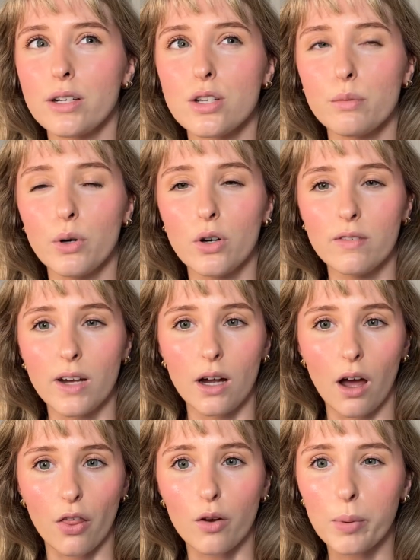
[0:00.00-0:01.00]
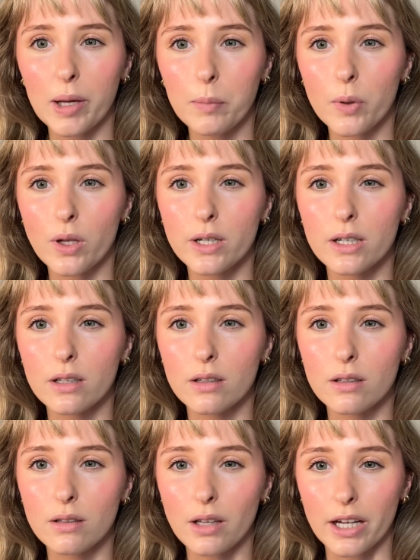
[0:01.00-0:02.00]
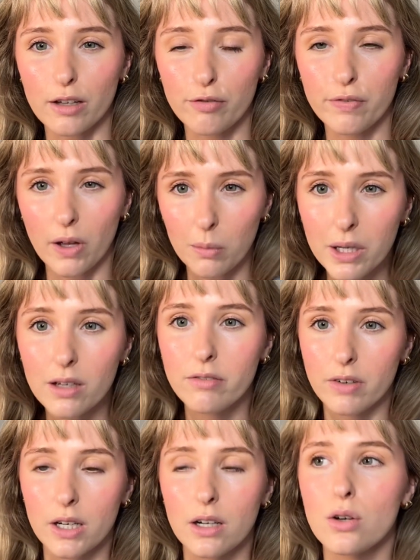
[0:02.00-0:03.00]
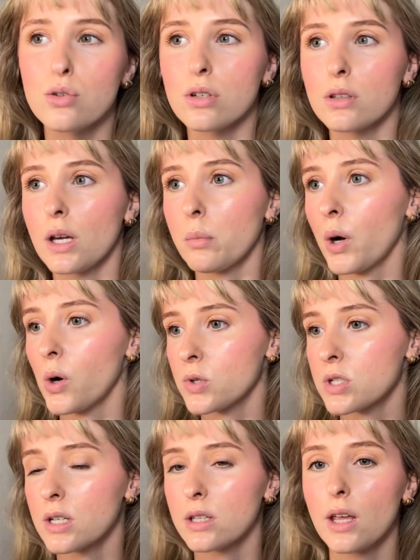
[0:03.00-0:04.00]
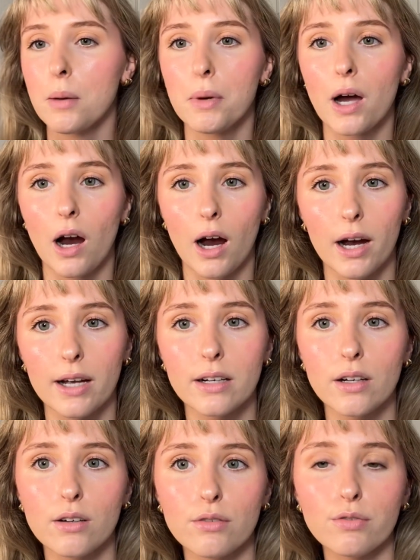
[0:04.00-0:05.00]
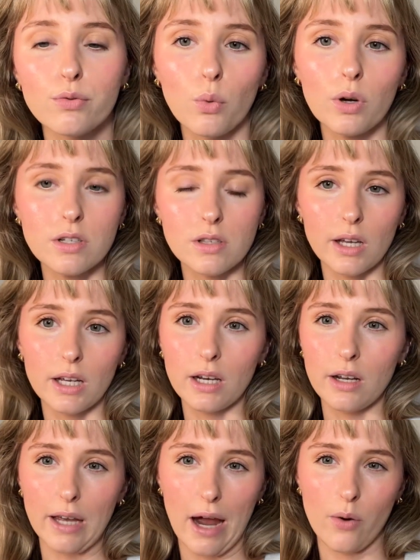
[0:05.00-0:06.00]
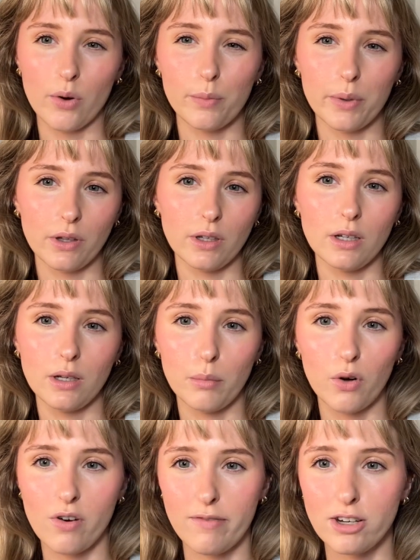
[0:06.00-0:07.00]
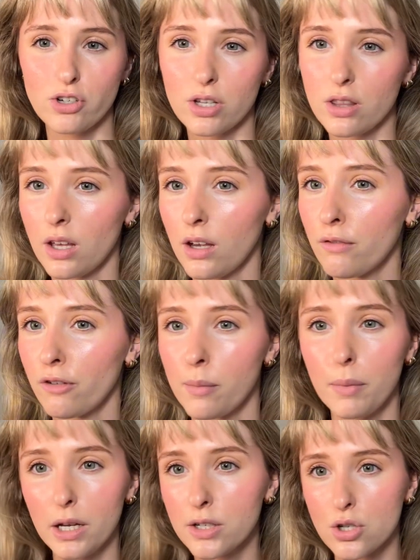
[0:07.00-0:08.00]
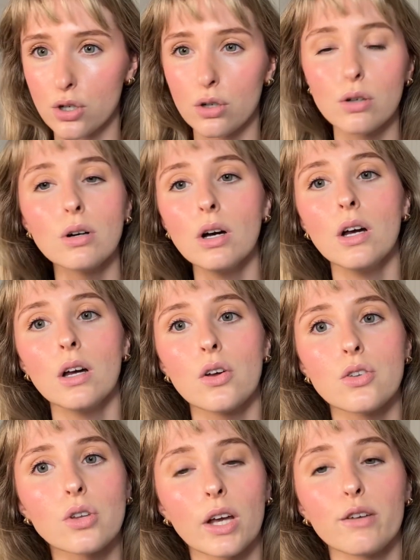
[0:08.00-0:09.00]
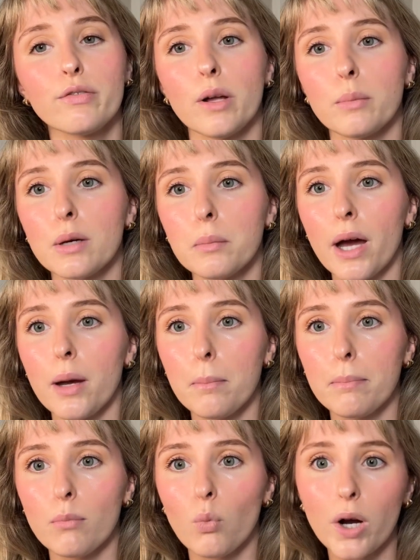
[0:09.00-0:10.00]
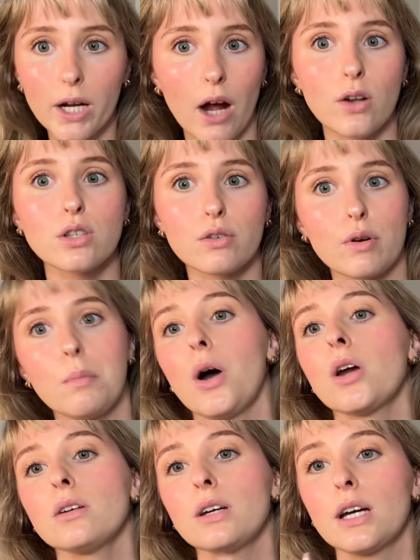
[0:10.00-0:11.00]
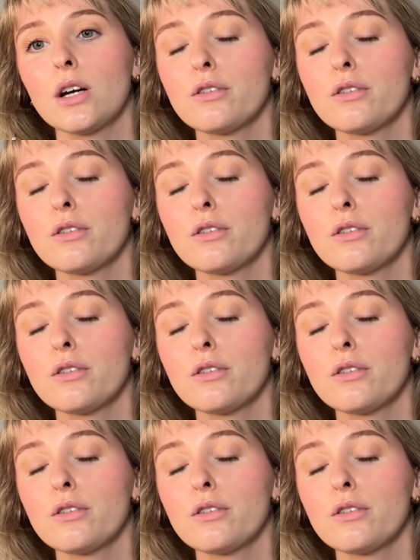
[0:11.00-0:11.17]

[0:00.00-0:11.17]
to motivate other people, like filming videos and like posting them kind of was like an accountability motivation thing for me too. So like filming my workouts for modeling, or